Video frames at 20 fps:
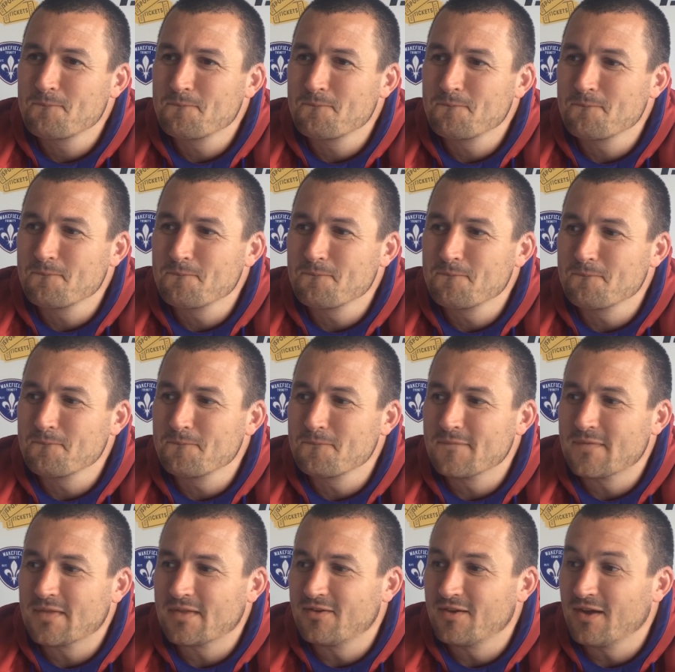
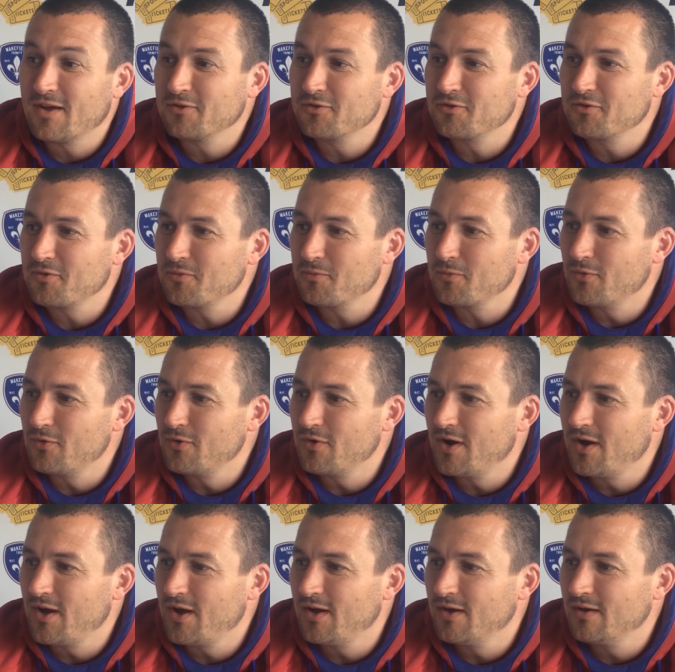It tells us that
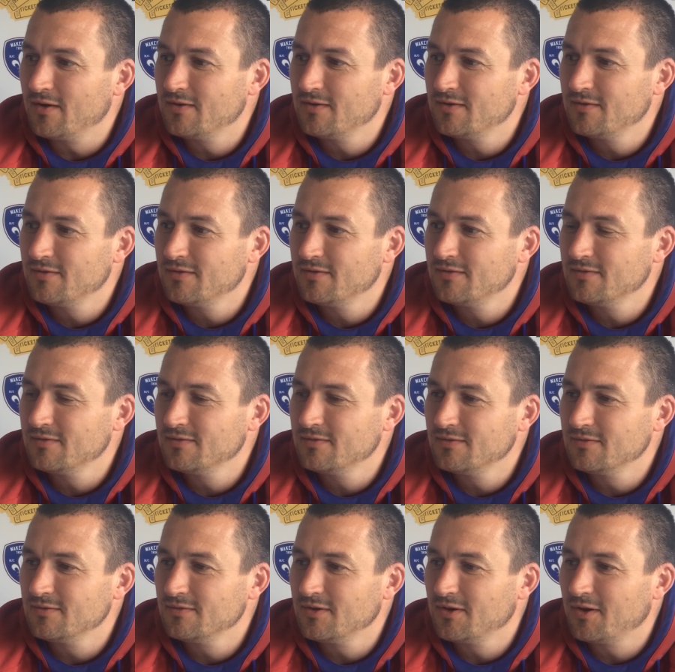we're
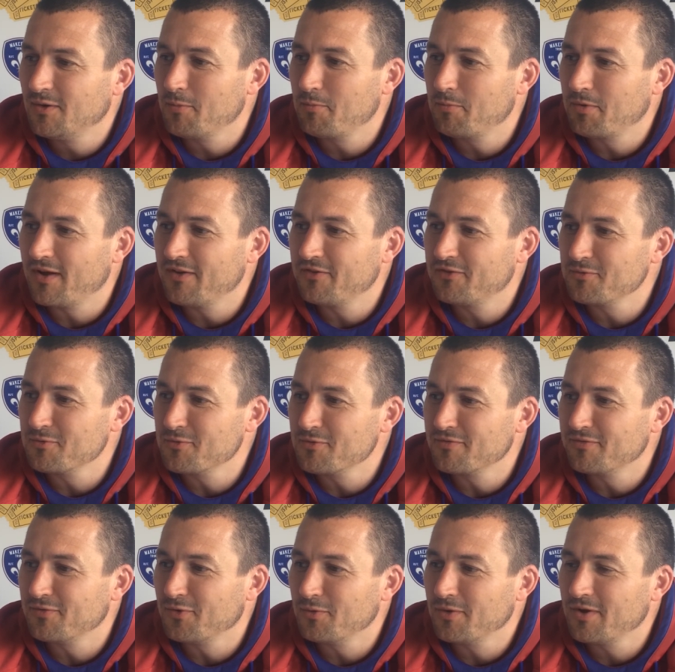playing some good
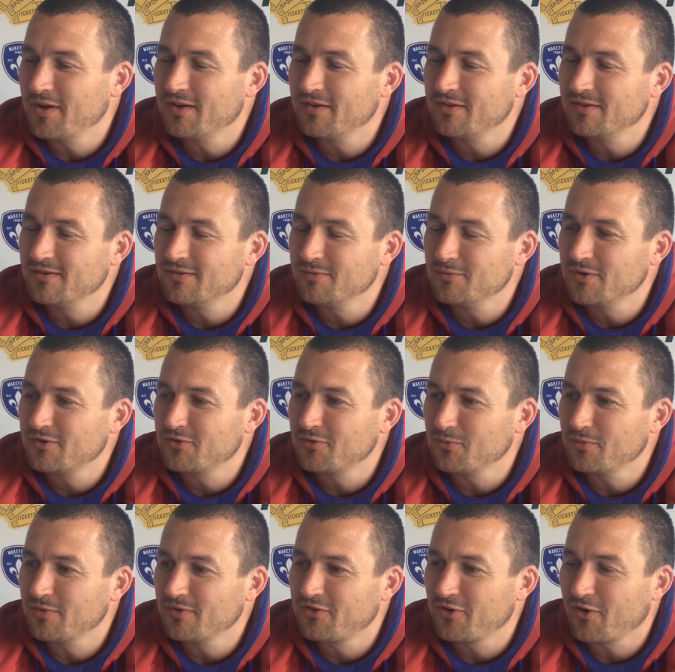footy and
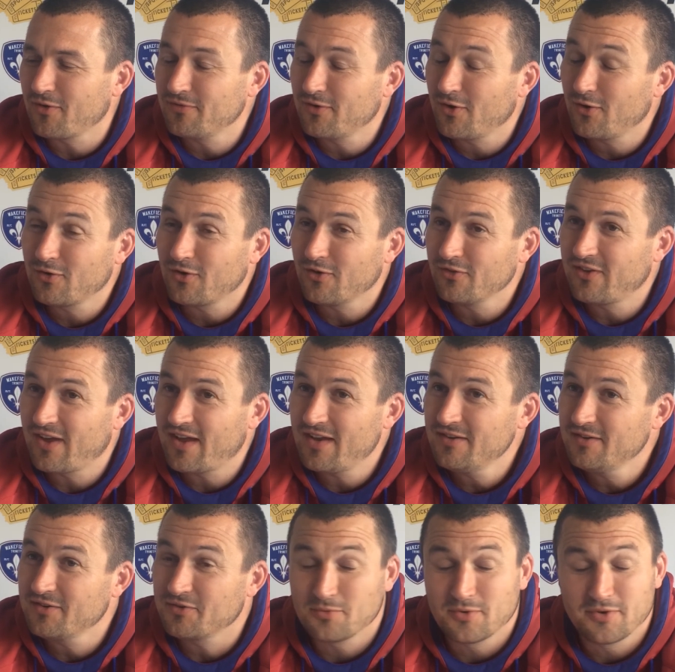we're top four
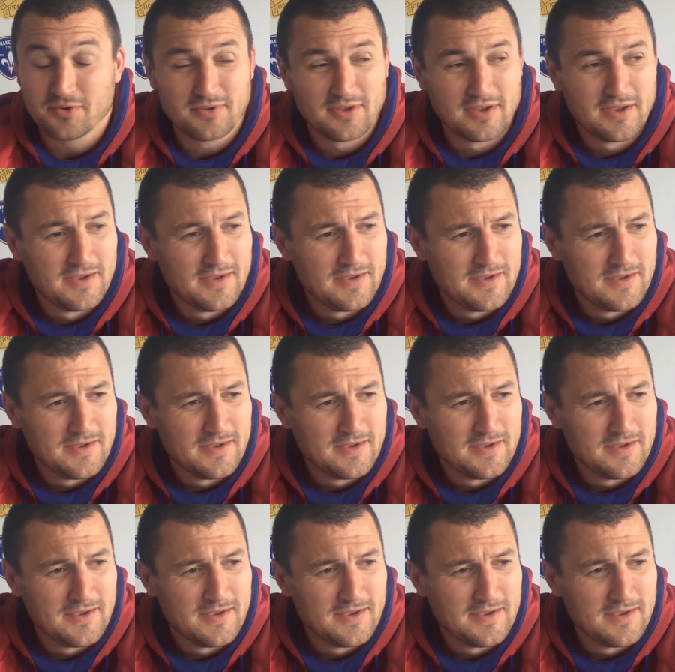contenders. We've